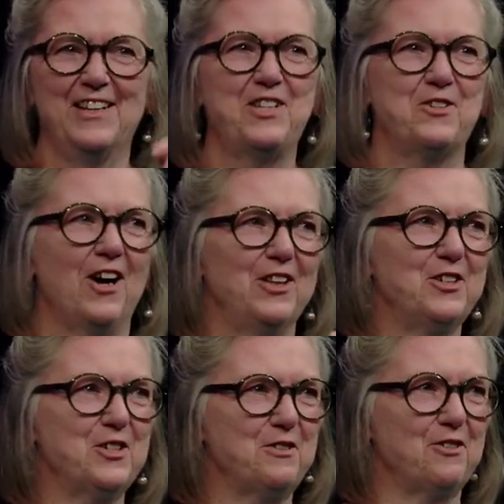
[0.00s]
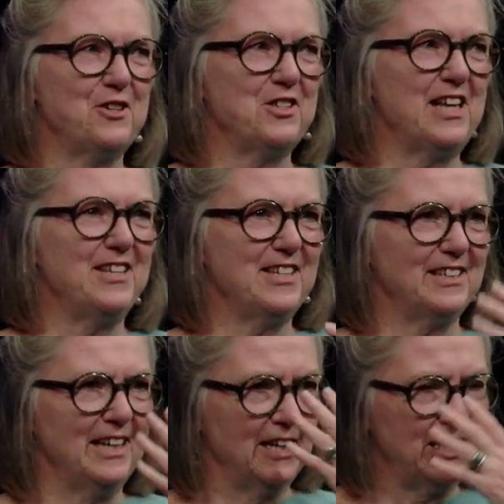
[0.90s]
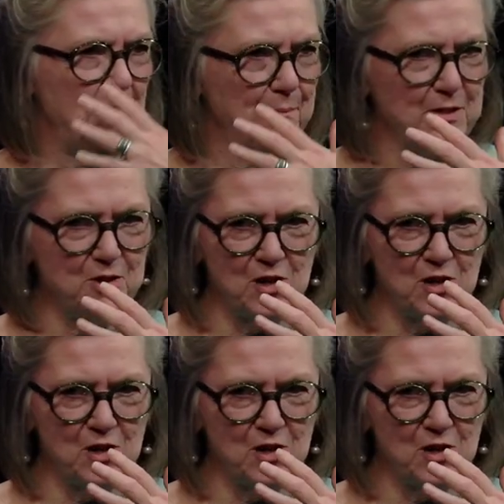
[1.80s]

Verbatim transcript: The astrologer's first lesson, keep a